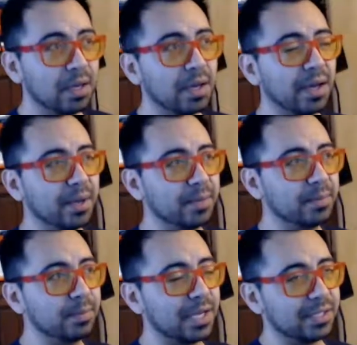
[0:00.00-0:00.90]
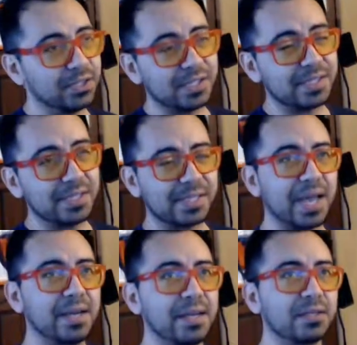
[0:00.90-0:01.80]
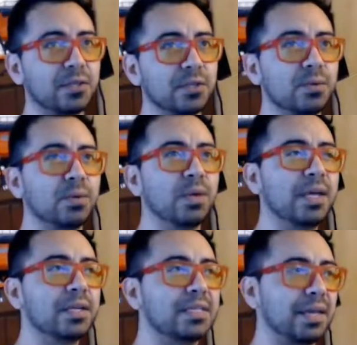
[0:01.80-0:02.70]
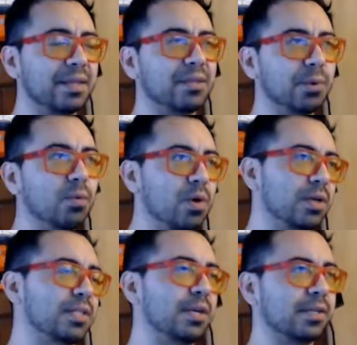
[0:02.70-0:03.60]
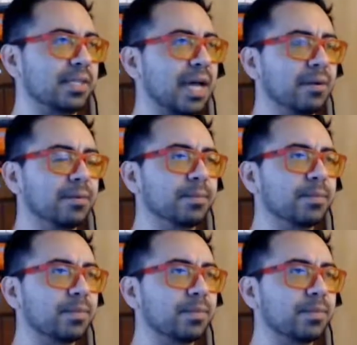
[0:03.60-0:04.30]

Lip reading: And just deciding to take the reward tiers out,